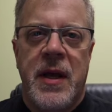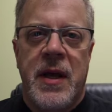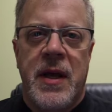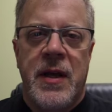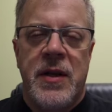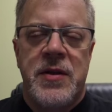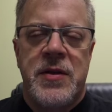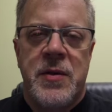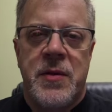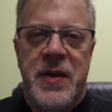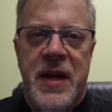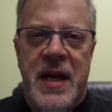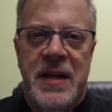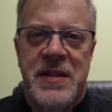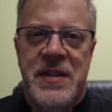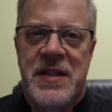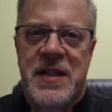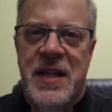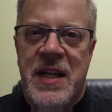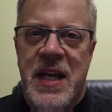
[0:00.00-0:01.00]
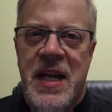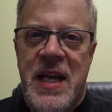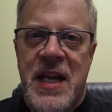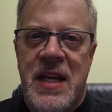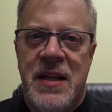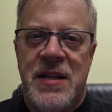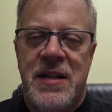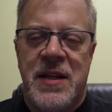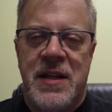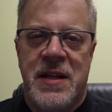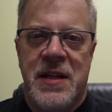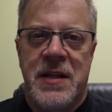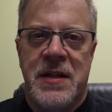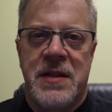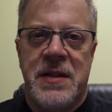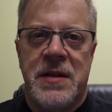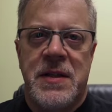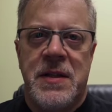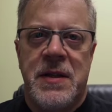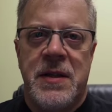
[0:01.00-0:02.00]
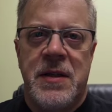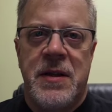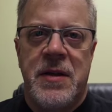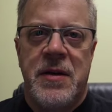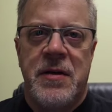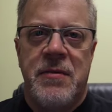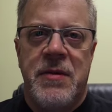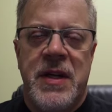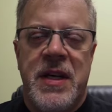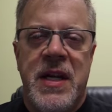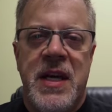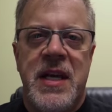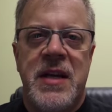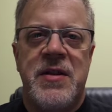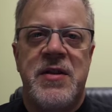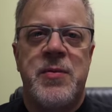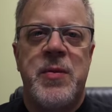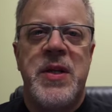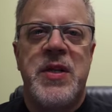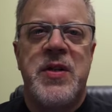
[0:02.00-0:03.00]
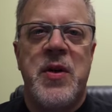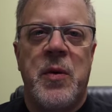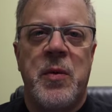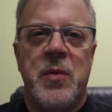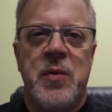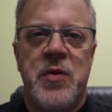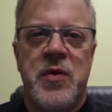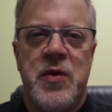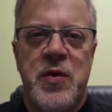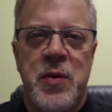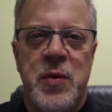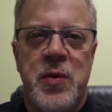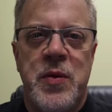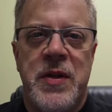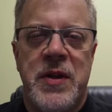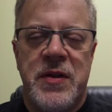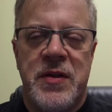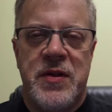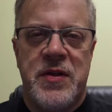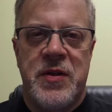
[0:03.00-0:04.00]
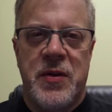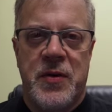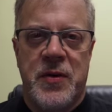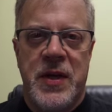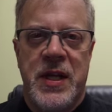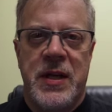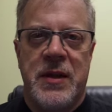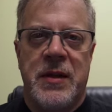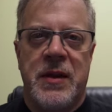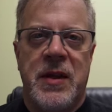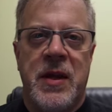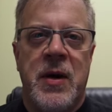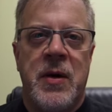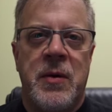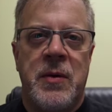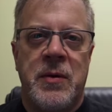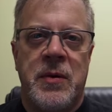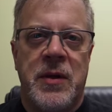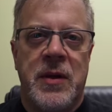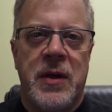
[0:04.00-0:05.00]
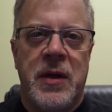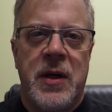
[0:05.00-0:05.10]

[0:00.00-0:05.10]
So that's the key to this. The key is we don't do this journey alone.